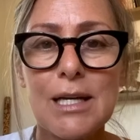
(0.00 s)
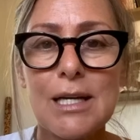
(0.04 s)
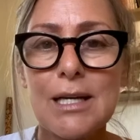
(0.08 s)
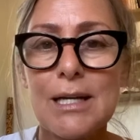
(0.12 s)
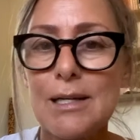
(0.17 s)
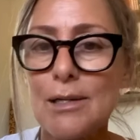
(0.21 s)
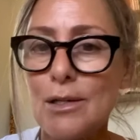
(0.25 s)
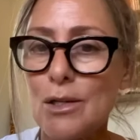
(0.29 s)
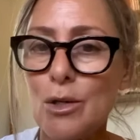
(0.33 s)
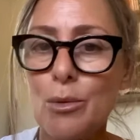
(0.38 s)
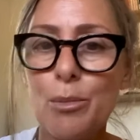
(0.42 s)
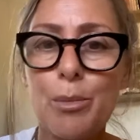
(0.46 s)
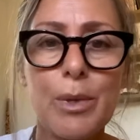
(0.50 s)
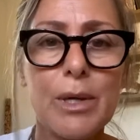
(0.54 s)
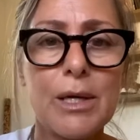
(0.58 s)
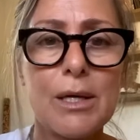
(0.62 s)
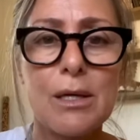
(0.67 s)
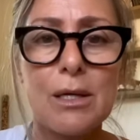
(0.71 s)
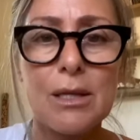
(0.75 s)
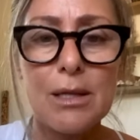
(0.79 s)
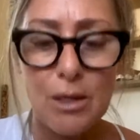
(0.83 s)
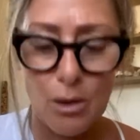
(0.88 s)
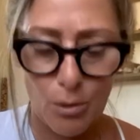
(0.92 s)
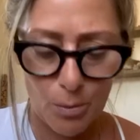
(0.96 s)
in
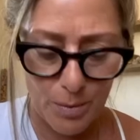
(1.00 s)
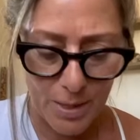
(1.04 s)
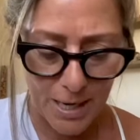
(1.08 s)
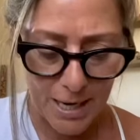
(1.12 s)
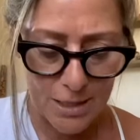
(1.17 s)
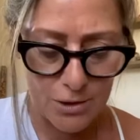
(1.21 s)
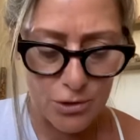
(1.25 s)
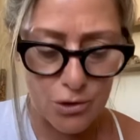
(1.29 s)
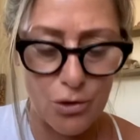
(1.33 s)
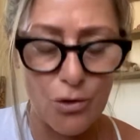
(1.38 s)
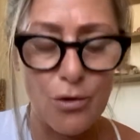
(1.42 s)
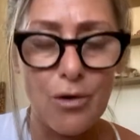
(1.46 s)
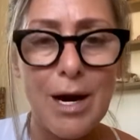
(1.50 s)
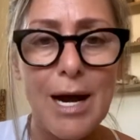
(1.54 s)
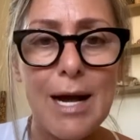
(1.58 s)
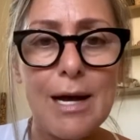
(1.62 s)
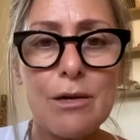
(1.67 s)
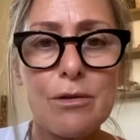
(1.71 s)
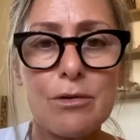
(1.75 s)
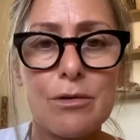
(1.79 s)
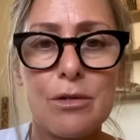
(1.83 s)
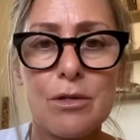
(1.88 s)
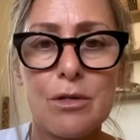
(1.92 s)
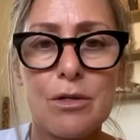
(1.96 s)
a little patch of
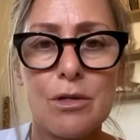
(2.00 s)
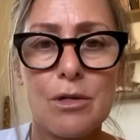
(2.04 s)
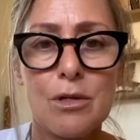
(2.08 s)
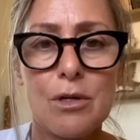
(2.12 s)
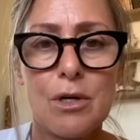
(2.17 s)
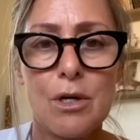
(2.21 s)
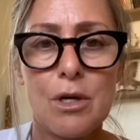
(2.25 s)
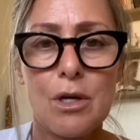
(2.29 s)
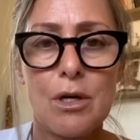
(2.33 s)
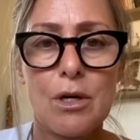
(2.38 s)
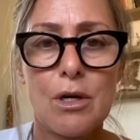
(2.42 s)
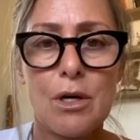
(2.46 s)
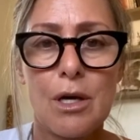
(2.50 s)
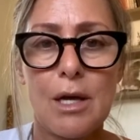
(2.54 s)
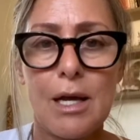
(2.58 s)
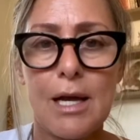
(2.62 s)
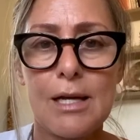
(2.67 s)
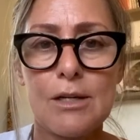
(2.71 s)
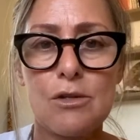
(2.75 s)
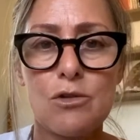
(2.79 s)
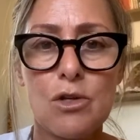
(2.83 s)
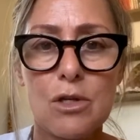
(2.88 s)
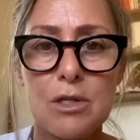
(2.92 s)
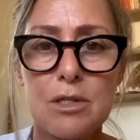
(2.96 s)
ground
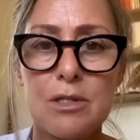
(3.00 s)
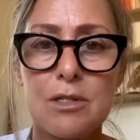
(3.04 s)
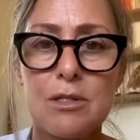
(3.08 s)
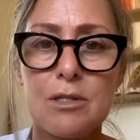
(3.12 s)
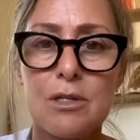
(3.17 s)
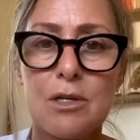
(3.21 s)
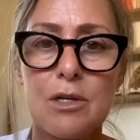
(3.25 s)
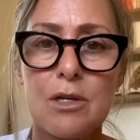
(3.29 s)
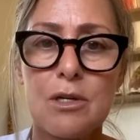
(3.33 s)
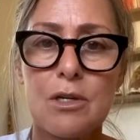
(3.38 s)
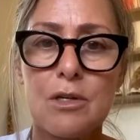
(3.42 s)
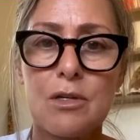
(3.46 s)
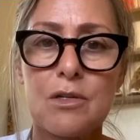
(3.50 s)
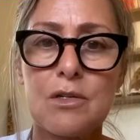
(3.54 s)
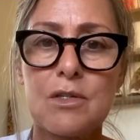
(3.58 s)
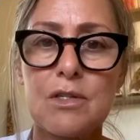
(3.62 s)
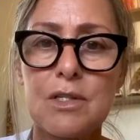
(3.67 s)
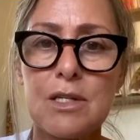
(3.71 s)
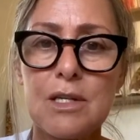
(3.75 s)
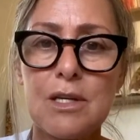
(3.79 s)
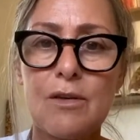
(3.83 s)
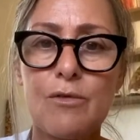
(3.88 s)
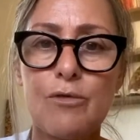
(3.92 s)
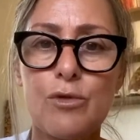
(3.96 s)
and just
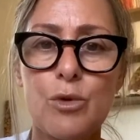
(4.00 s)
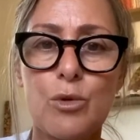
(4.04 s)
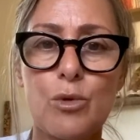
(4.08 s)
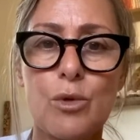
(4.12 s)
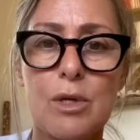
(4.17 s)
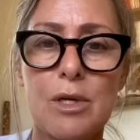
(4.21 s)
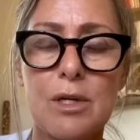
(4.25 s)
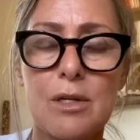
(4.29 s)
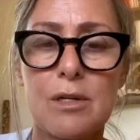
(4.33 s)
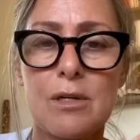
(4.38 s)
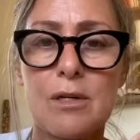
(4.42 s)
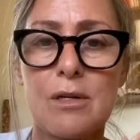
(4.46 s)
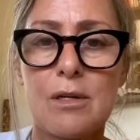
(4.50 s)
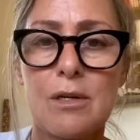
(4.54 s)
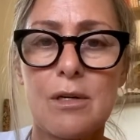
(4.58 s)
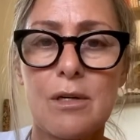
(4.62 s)
see if you can